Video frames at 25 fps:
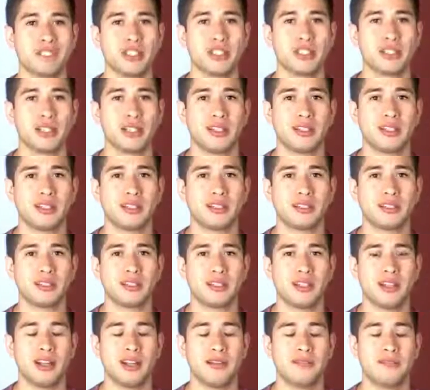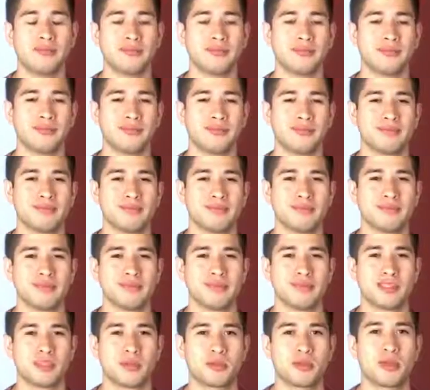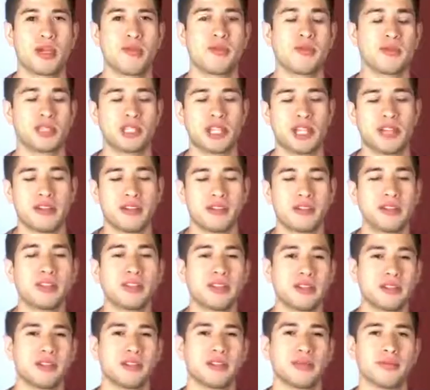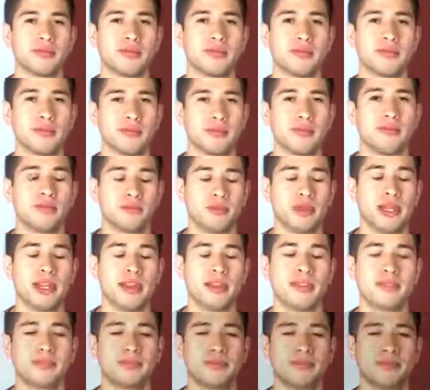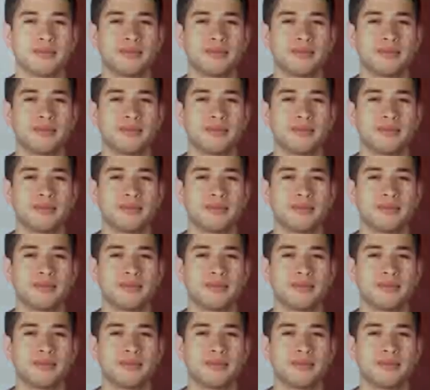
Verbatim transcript: just like this. All right, subscribe to the channel seriously right now.